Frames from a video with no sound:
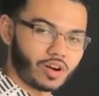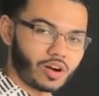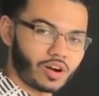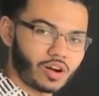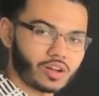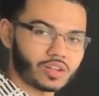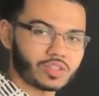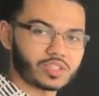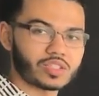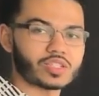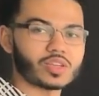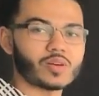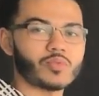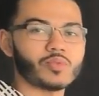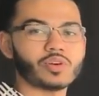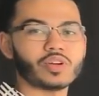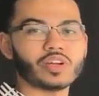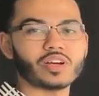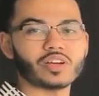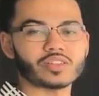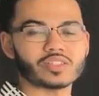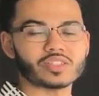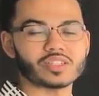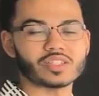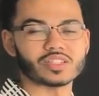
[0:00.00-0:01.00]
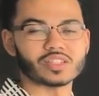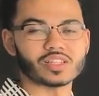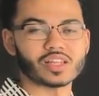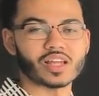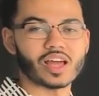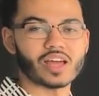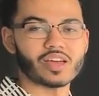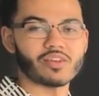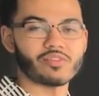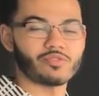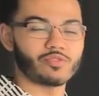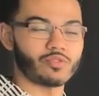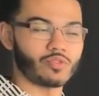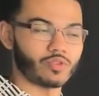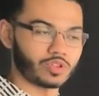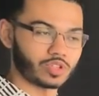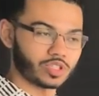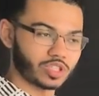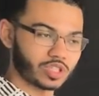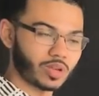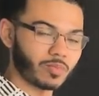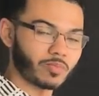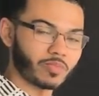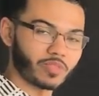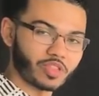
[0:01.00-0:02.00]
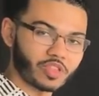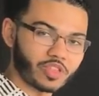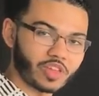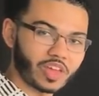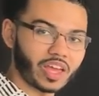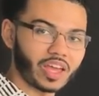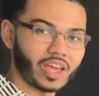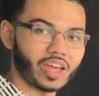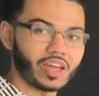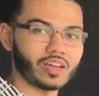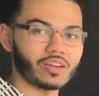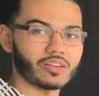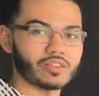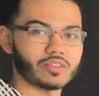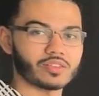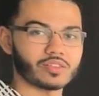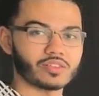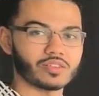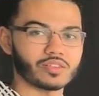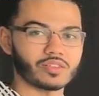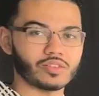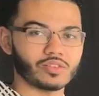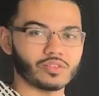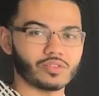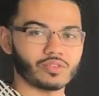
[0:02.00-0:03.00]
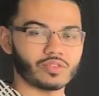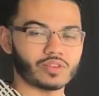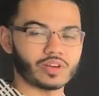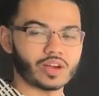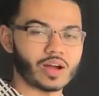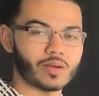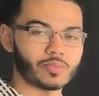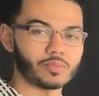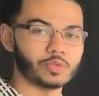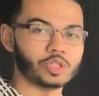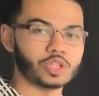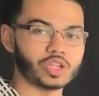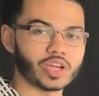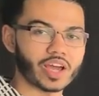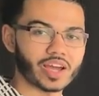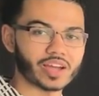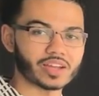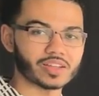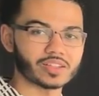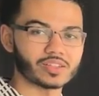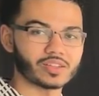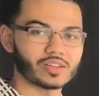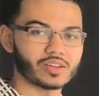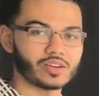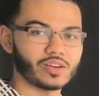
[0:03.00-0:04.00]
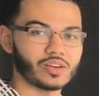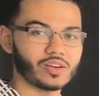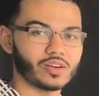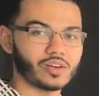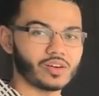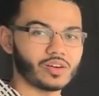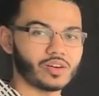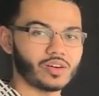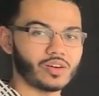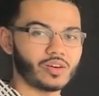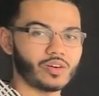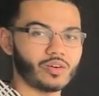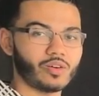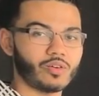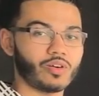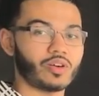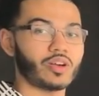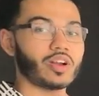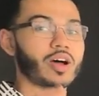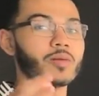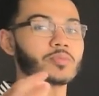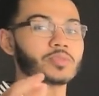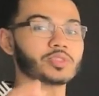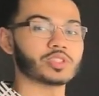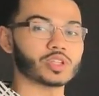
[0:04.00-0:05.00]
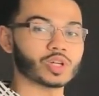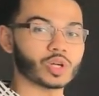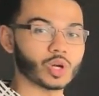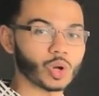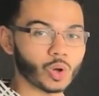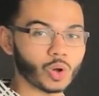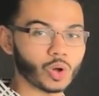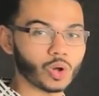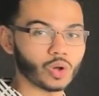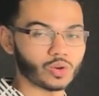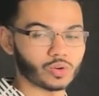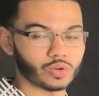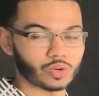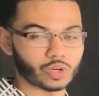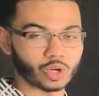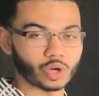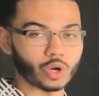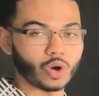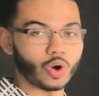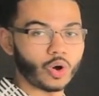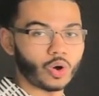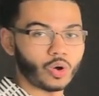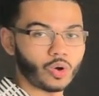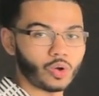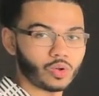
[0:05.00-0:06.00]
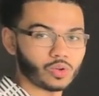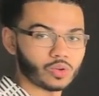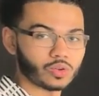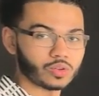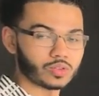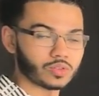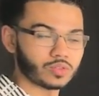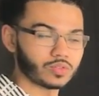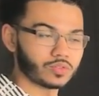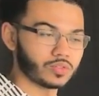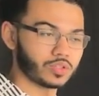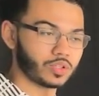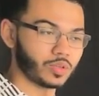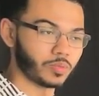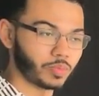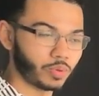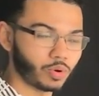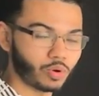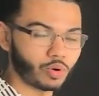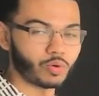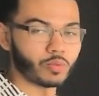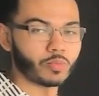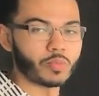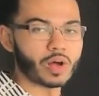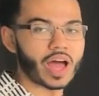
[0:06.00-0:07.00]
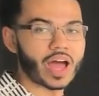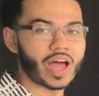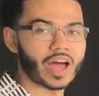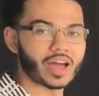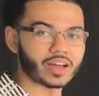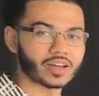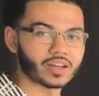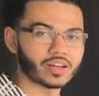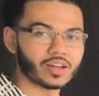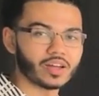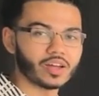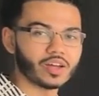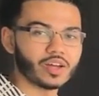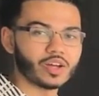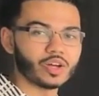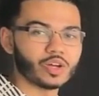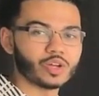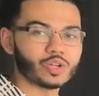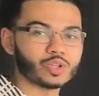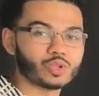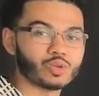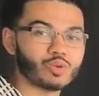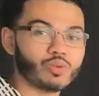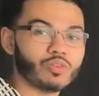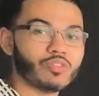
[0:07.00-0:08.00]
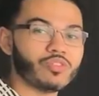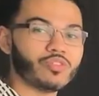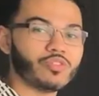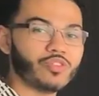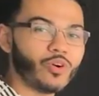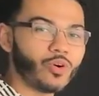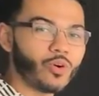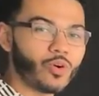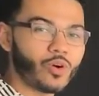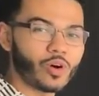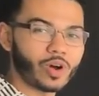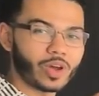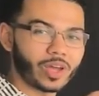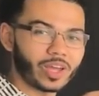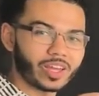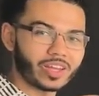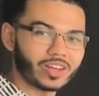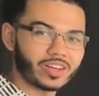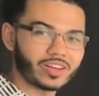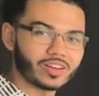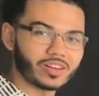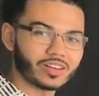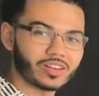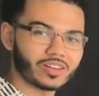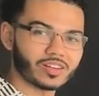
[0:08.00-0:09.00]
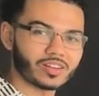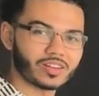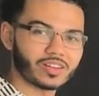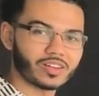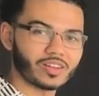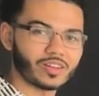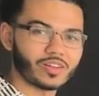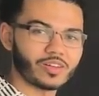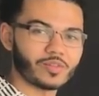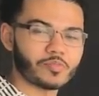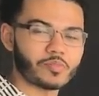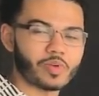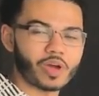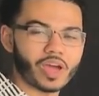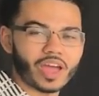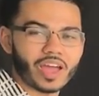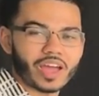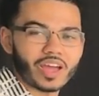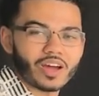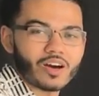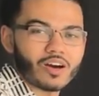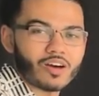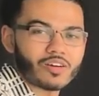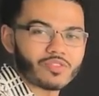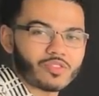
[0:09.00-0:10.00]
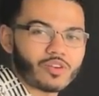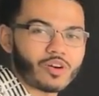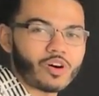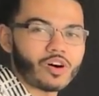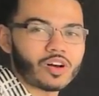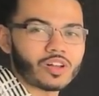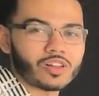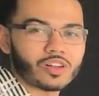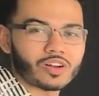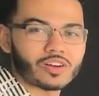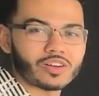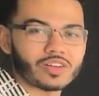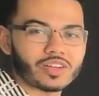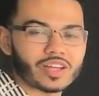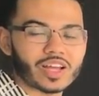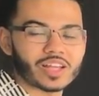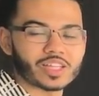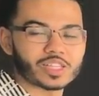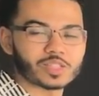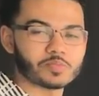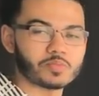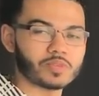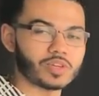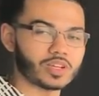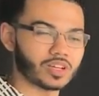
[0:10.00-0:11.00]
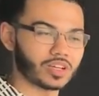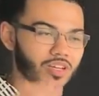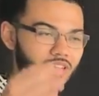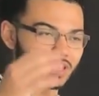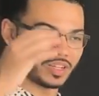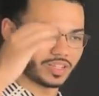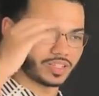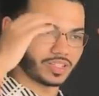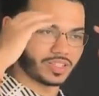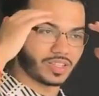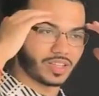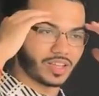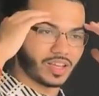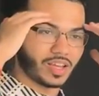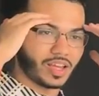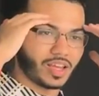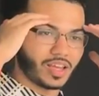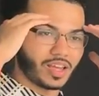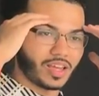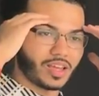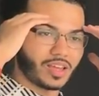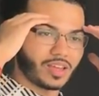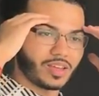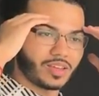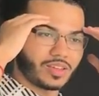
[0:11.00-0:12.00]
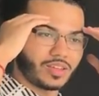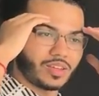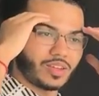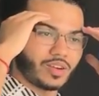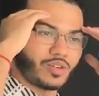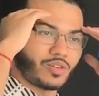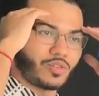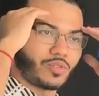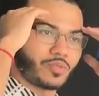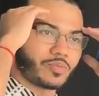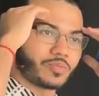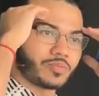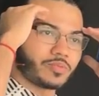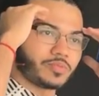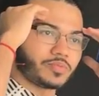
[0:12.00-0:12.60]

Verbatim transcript: on someone else's life or something or an object or an obstacle or goal, to pull back to avoid paying off all our debts because, you know,